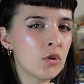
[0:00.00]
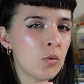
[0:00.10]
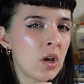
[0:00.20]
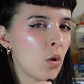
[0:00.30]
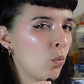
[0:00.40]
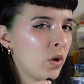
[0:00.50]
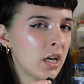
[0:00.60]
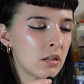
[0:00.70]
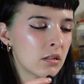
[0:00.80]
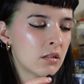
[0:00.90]
doing
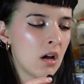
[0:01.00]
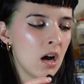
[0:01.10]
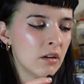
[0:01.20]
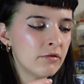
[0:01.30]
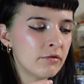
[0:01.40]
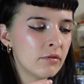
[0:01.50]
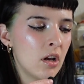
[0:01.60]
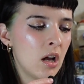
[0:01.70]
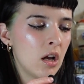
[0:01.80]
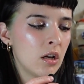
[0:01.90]
weird stuff,
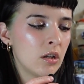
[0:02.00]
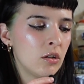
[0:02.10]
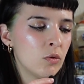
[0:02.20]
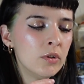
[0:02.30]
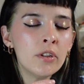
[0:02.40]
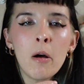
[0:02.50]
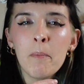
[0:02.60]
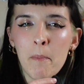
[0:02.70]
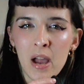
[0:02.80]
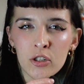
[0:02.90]
you will not
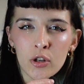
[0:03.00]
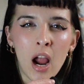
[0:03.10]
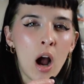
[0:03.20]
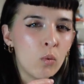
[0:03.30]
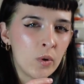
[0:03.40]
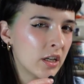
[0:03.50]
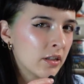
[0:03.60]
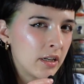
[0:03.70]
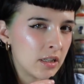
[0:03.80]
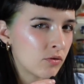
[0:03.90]
measure how
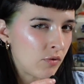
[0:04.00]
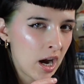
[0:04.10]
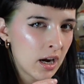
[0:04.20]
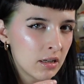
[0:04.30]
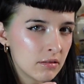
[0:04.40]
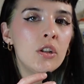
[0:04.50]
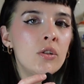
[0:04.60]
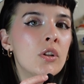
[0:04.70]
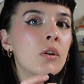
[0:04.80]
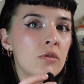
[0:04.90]
weird it is, right?
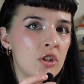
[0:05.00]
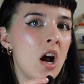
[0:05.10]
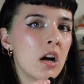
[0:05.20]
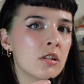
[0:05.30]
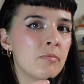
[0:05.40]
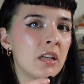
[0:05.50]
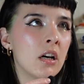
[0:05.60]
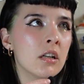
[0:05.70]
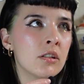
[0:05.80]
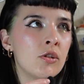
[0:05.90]
You don't judge
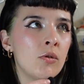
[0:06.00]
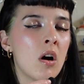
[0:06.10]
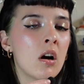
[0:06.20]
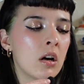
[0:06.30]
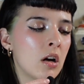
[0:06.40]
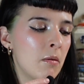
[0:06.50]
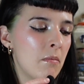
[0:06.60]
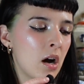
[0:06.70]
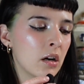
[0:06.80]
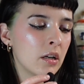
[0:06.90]
because you are
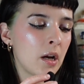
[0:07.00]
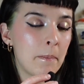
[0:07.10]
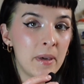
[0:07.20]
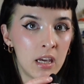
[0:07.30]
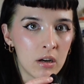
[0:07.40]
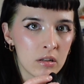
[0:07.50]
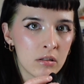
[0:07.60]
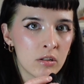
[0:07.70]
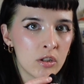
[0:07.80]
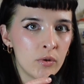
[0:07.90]
among
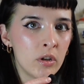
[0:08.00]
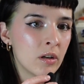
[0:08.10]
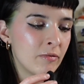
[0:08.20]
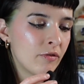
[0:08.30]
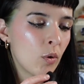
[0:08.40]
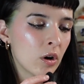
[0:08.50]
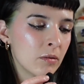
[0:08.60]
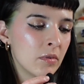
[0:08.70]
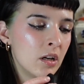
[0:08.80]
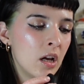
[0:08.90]
peers, so you
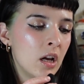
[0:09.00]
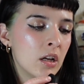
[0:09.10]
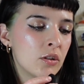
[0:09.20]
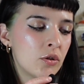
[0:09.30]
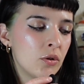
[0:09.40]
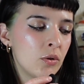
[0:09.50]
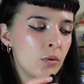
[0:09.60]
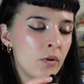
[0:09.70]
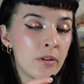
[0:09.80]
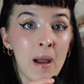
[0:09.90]
conform
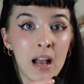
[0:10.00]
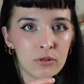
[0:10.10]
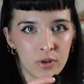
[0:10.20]
to the mass